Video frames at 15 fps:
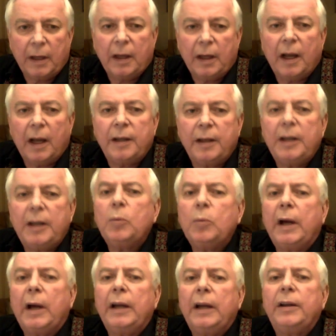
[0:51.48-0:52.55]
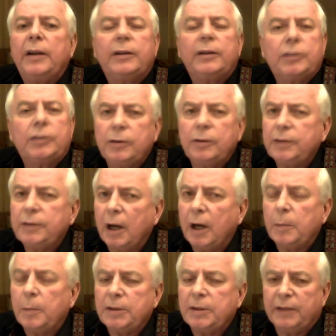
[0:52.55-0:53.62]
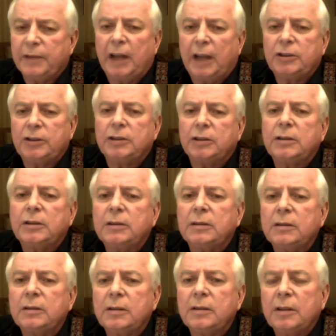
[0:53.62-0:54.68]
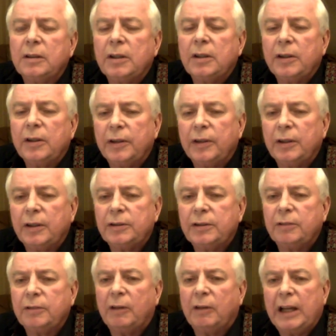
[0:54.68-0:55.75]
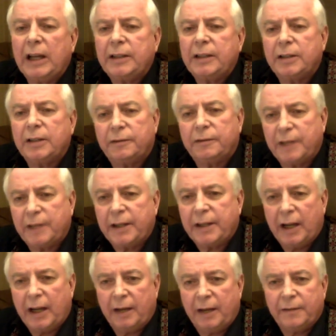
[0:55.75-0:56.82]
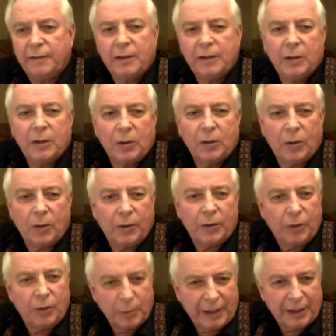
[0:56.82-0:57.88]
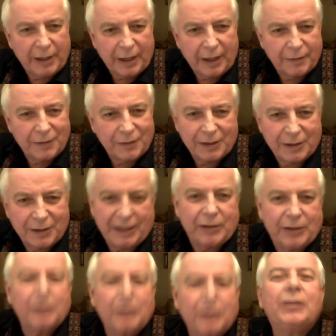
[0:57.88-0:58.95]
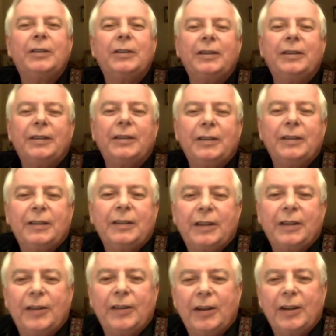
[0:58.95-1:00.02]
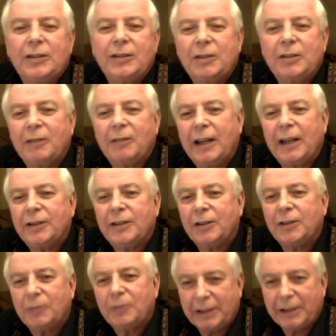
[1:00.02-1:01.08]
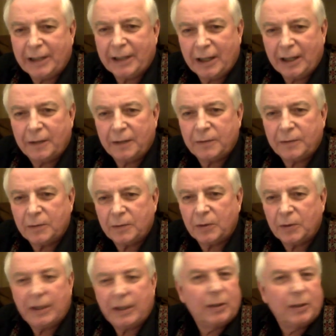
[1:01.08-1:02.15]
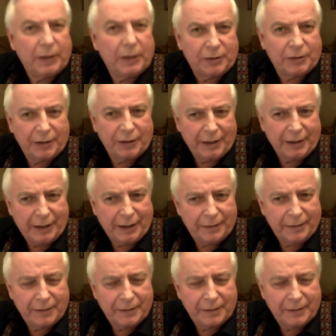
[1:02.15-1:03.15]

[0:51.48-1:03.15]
And in a way there are two types of archers: those that relate to the front half or the human half of the centaur, and those that relate to the rear half or the equestrian half.